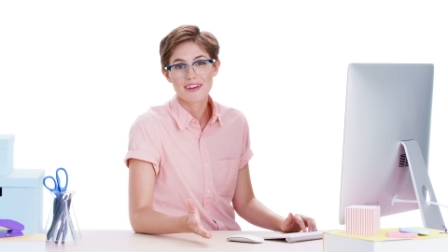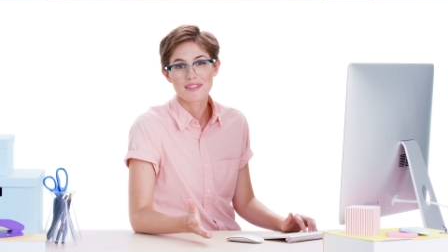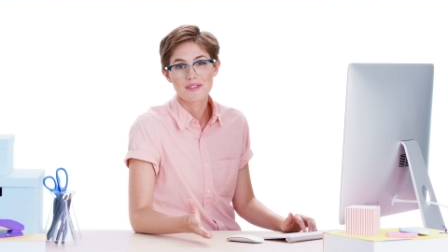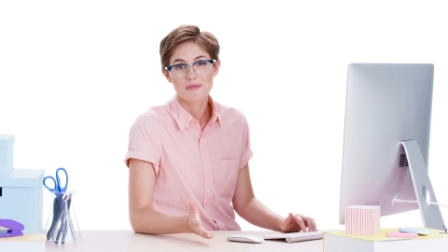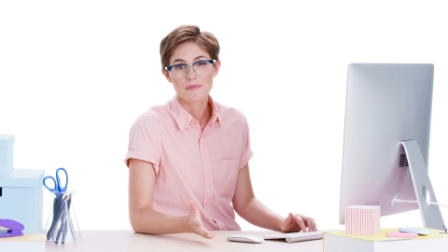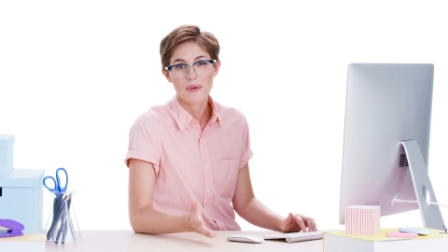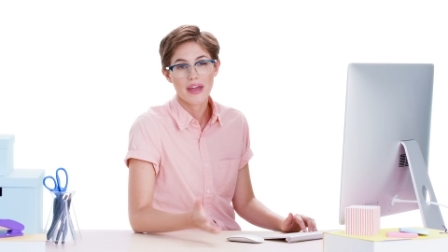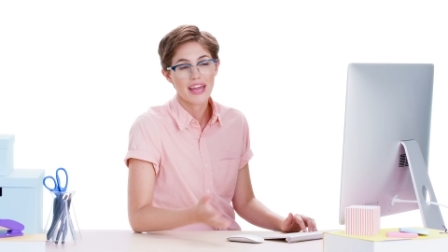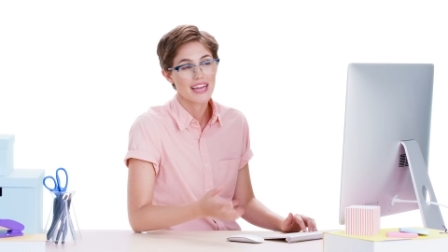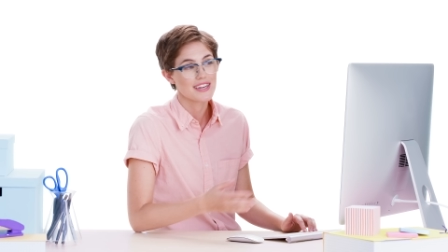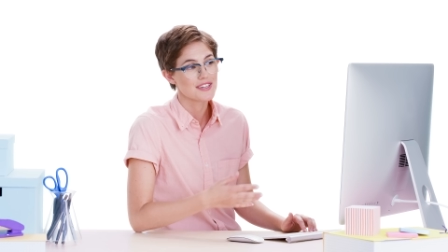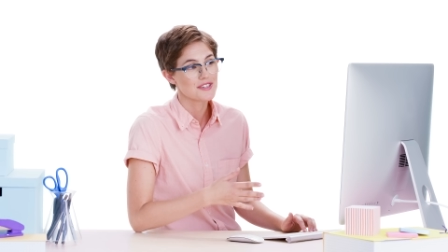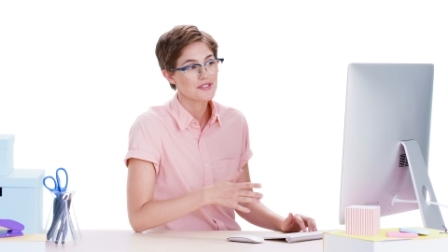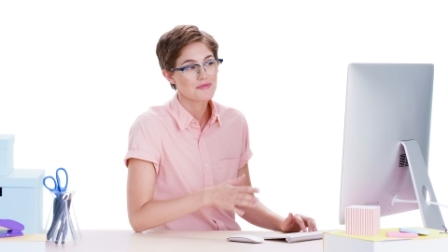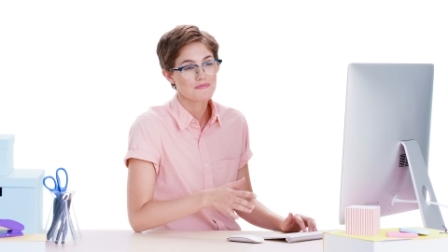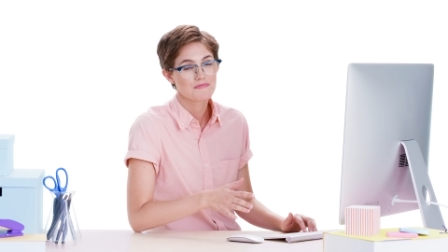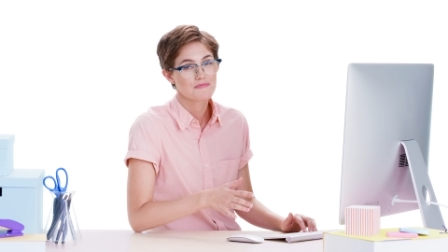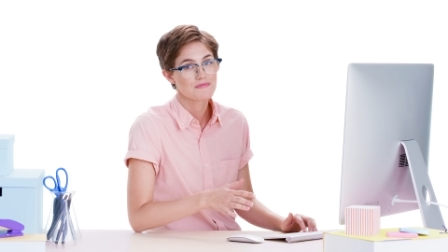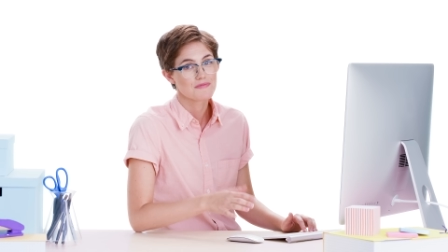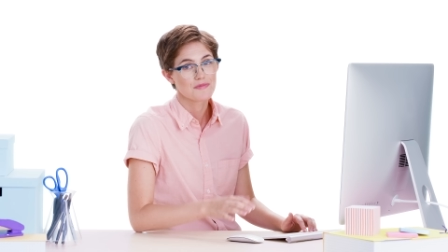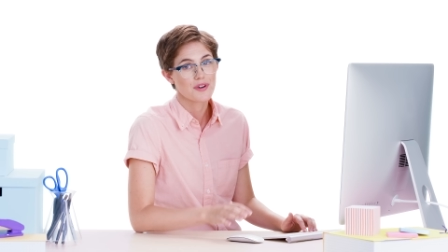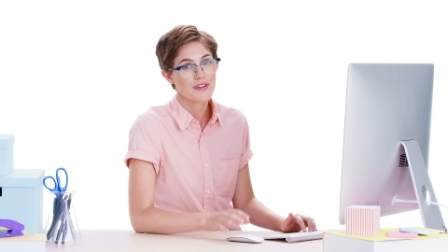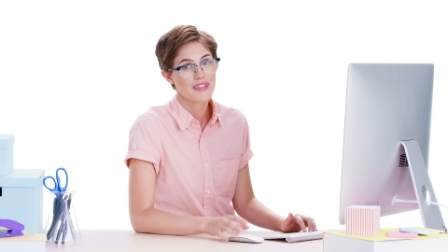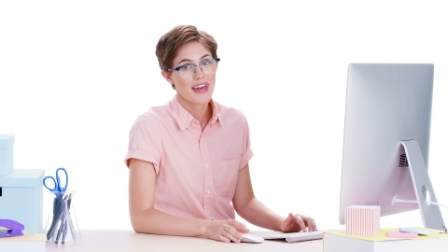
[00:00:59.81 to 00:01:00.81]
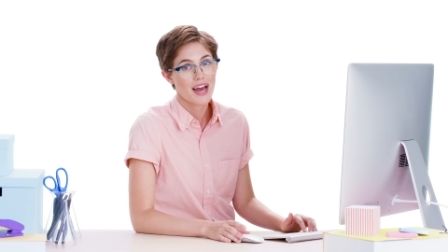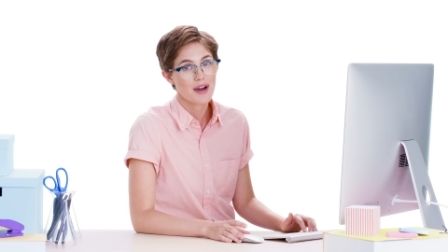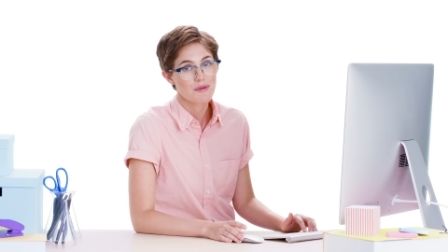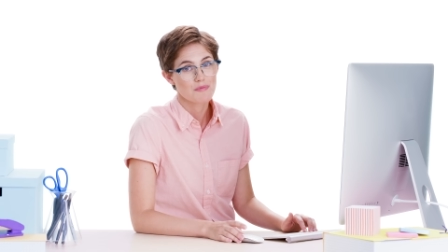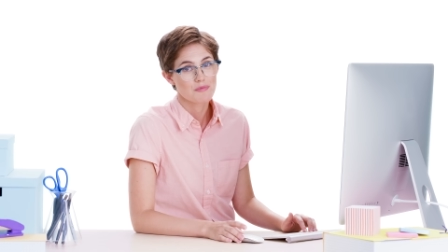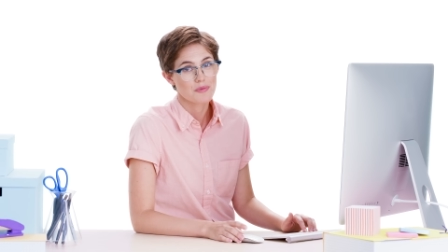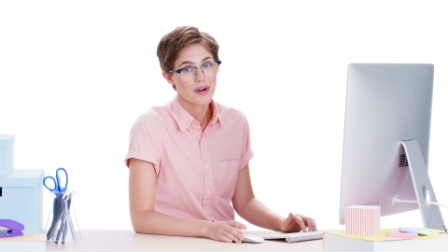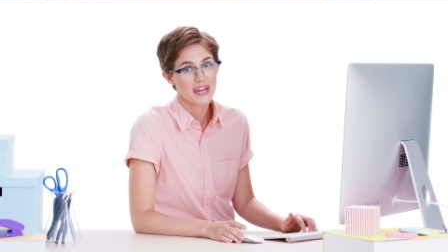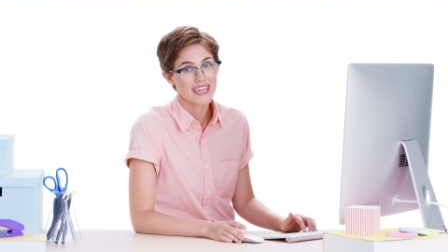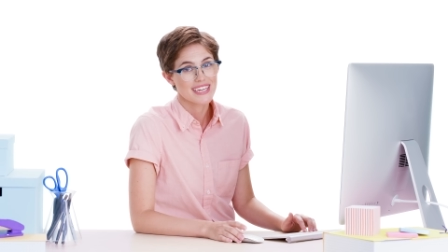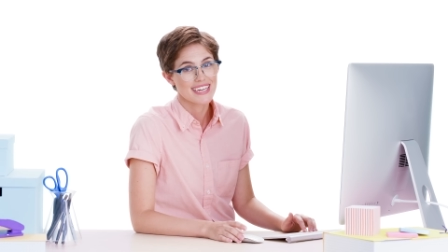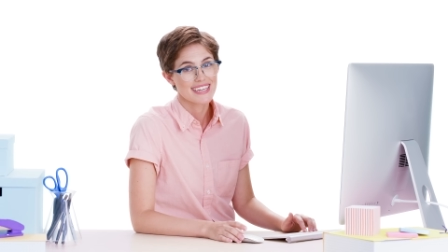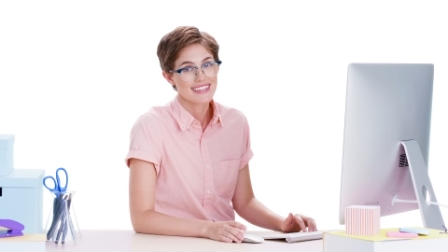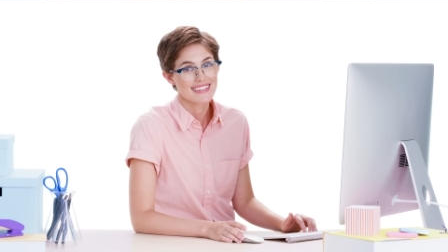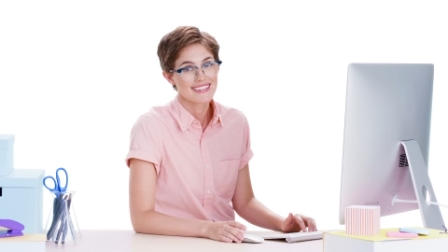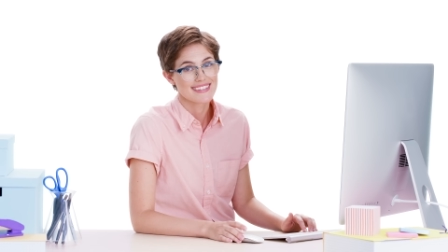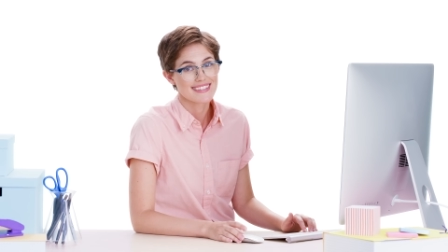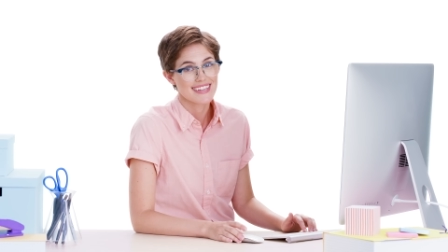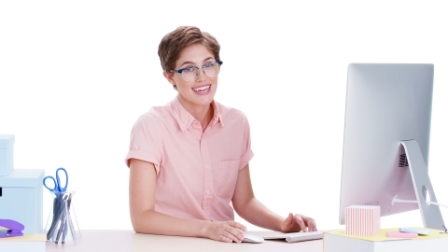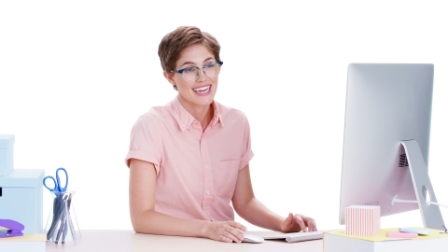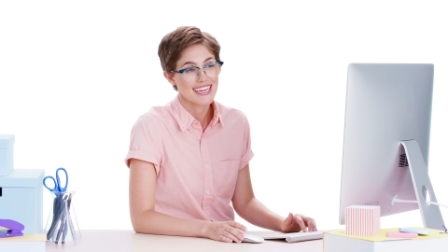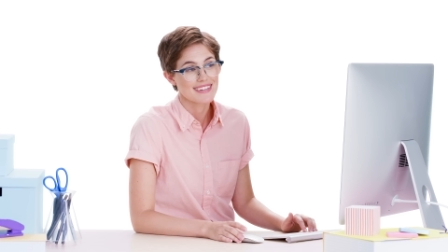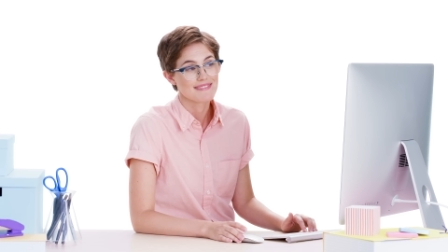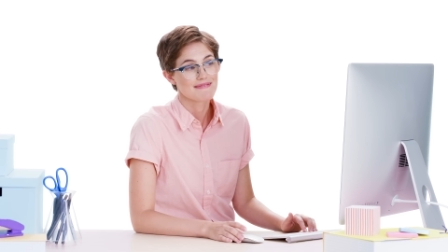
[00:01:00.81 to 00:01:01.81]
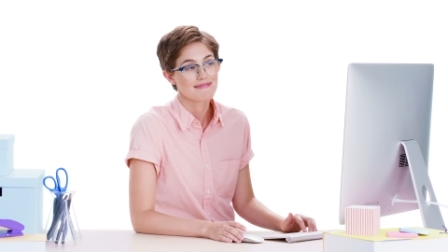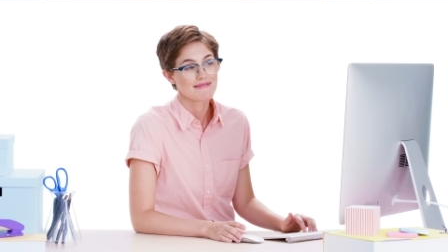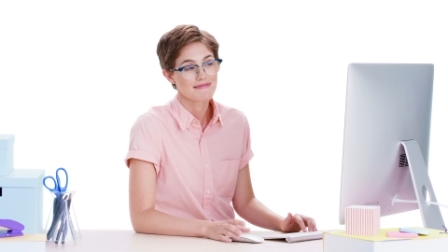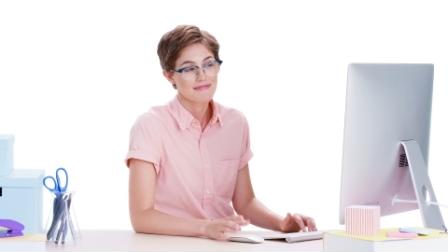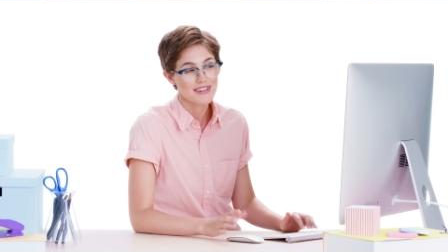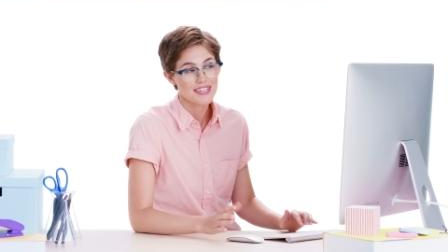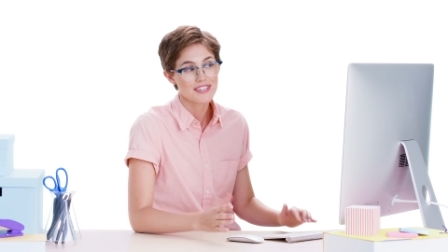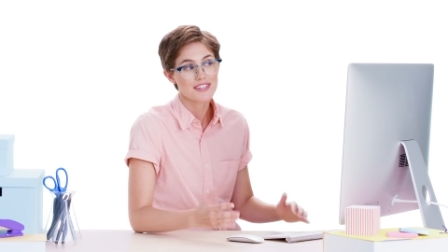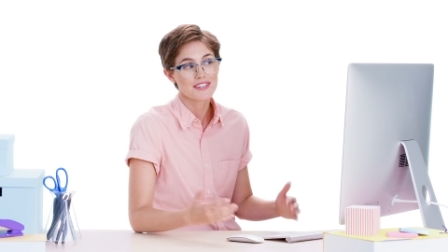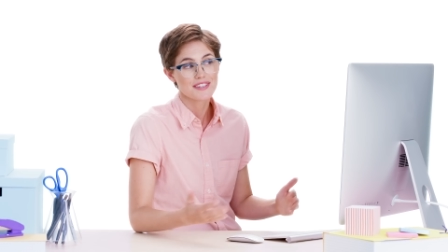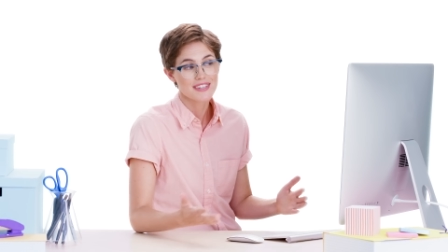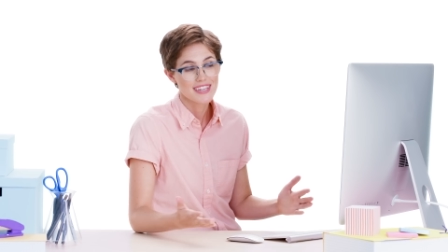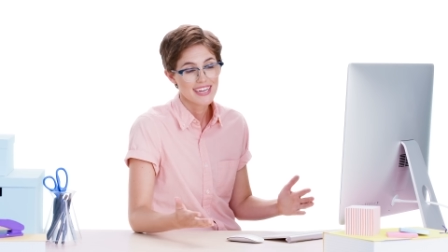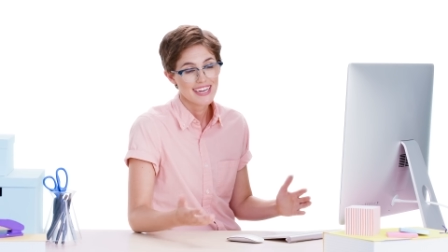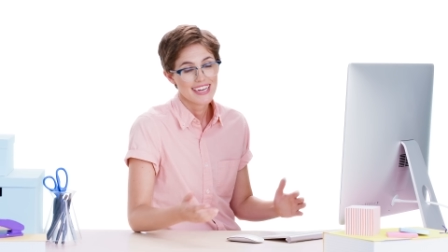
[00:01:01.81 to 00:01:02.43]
on the page without breaking the site, which